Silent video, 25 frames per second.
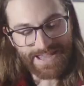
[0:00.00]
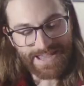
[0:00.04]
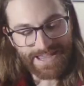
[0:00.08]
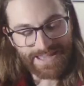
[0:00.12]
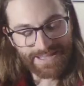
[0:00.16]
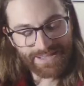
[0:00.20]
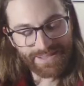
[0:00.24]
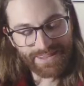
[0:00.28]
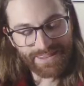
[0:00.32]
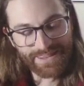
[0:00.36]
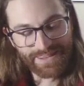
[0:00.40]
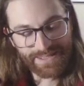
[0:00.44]

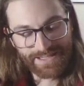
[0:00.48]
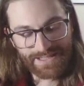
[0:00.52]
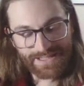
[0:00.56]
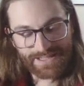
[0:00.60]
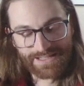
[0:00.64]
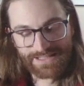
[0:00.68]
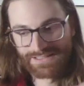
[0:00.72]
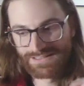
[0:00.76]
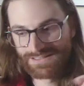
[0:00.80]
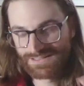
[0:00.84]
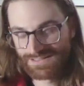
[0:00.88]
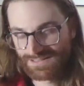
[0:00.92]
And
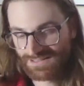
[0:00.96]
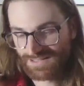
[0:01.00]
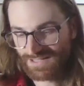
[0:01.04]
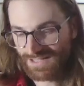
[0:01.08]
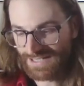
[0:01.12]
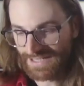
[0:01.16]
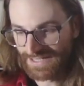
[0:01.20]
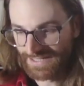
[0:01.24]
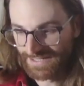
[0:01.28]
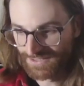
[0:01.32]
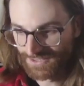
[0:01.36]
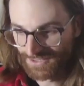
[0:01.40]
then
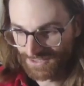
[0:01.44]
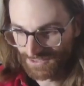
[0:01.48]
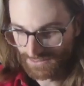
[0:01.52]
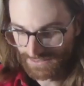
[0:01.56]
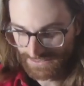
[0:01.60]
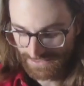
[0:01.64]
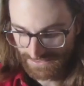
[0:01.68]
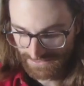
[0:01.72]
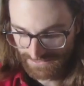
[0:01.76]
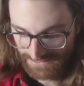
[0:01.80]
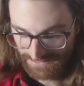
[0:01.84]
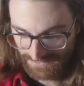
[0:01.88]
I go
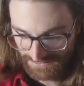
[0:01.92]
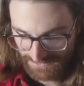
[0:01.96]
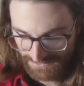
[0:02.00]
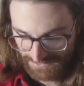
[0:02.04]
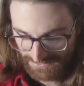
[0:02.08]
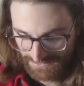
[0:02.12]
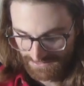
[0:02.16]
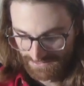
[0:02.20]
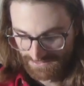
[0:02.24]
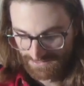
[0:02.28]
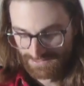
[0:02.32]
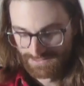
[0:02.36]
in
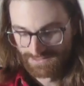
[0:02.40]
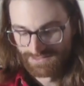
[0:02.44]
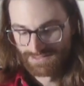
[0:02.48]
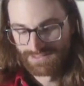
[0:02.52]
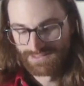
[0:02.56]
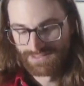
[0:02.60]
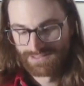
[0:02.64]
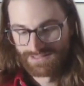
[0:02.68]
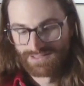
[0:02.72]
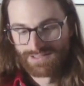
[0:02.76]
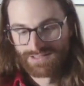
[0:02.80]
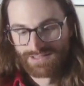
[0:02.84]

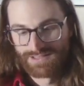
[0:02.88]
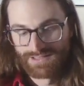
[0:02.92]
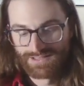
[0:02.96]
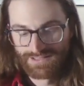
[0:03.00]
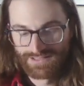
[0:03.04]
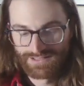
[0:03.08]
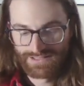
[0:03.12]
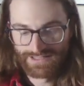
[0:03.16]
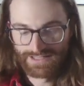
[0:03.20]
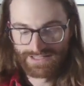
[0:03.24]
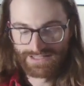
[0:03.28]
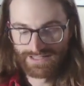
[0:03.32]

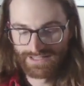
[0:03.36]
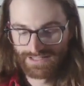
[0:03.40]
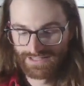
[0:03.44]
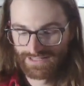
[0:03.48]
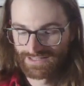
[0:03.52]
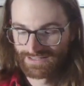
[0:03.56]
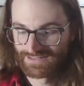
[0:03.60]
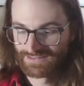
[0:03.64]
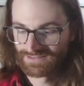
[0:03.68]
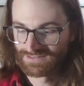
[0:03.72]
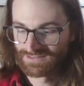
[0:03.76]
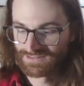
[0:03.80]

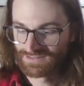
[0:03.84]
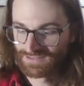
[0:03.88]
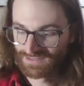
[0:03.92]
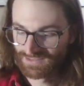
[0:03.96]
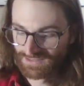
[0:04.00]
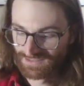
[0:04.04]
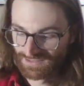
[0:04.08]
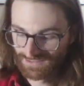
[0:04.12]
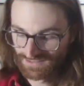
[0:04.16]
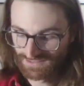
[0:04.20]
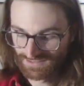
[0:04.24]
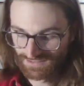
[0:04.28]
and
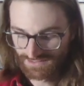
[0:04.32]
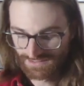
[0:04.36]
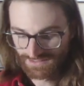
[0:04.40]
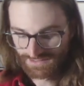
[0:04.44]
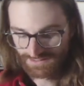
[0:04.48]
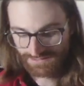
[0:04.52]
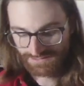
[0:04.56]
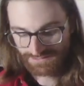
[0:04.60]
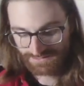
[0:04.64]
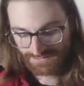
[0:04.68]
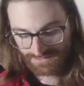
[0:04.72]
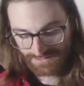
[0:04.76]

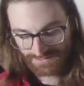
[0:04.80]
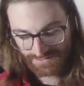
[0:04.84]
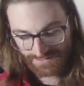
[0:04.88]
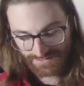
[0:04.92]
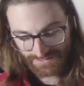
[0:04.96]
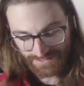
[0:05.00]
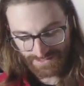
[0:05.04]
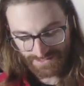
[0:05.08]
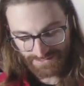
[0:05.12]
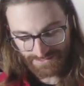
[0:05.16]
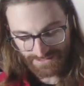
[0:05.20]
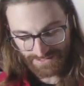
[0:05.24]

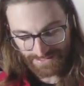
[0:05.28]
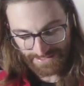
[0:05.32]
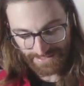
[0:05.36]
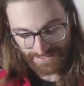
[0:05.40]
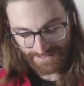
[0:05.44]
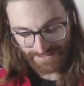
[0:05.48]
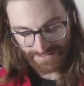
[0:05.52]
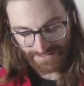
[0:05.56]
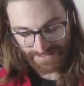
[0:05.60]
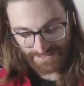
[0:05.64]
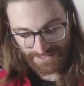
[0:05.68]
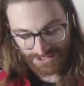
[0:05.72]

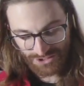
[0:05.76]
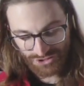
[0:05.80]
then I